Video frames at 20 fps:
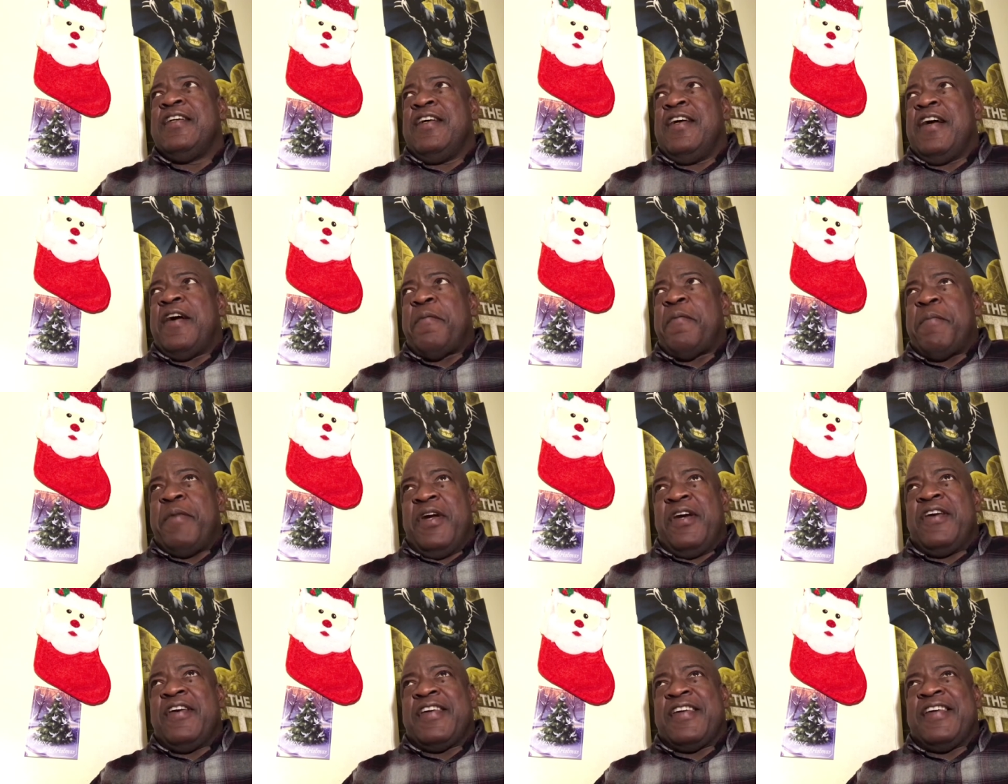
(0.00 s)

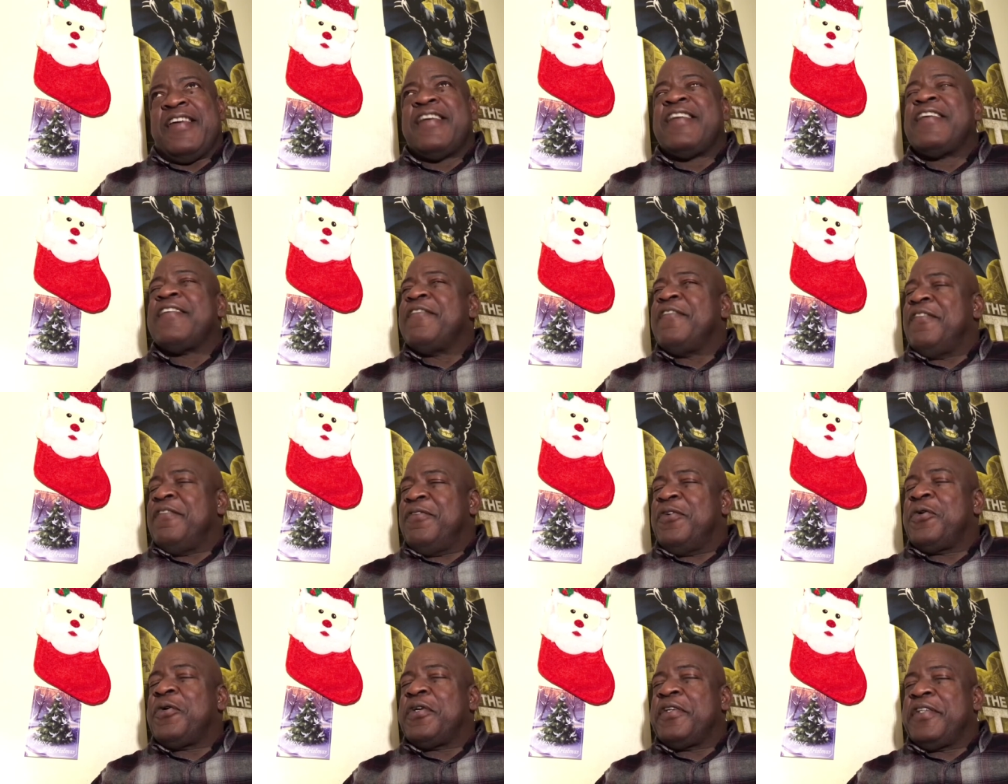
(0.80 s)
American can
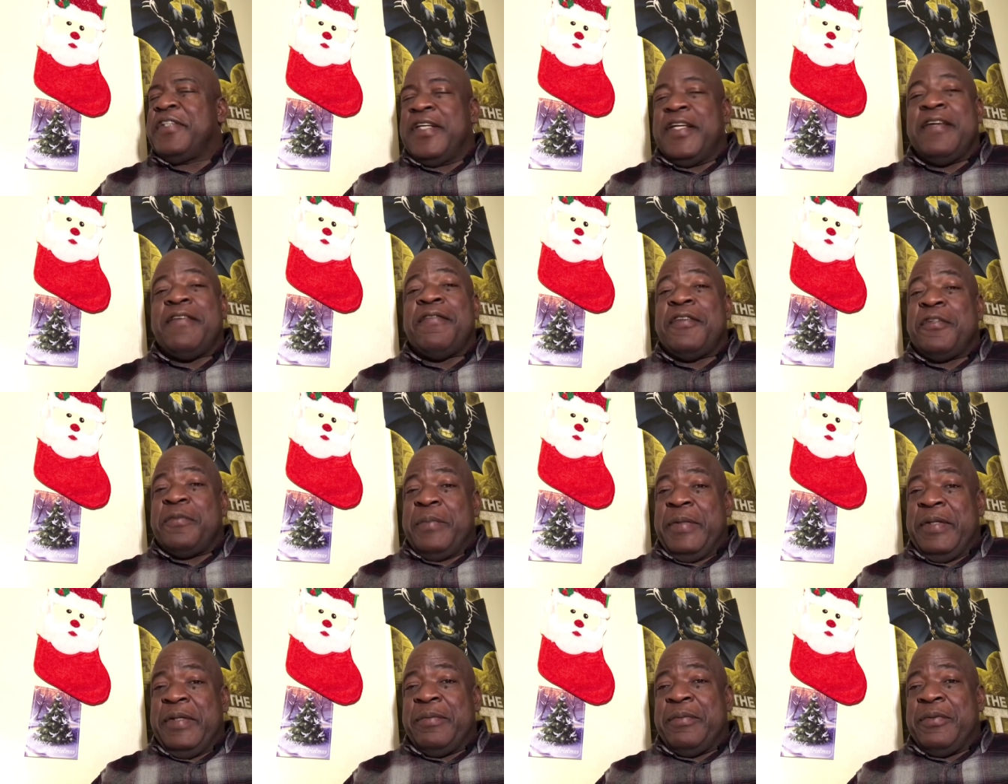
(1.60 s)
afford to give its
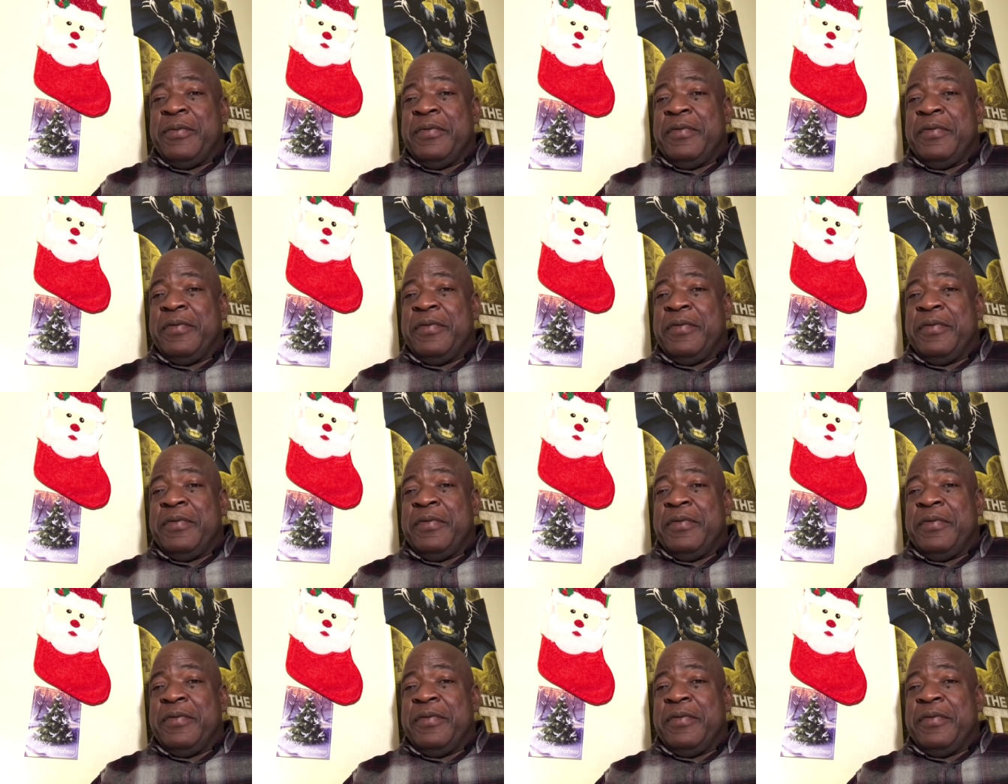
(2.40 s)
people.